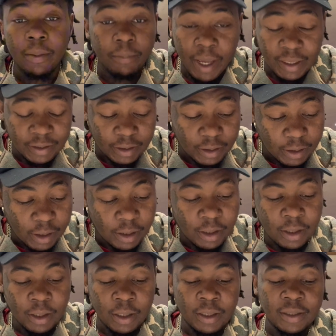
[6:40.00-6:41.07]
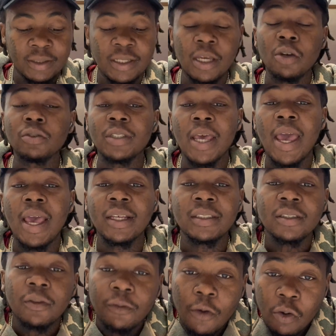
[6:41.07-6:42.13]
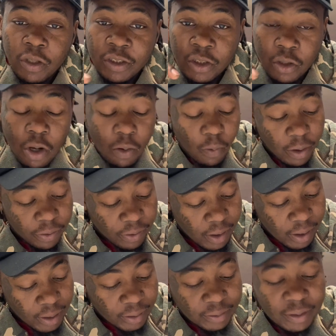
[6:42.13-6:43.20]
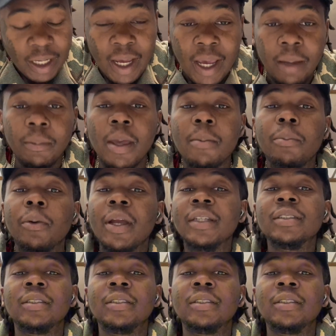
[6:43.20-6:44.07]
basically. Single task, focusing on one thing at a time. Embrace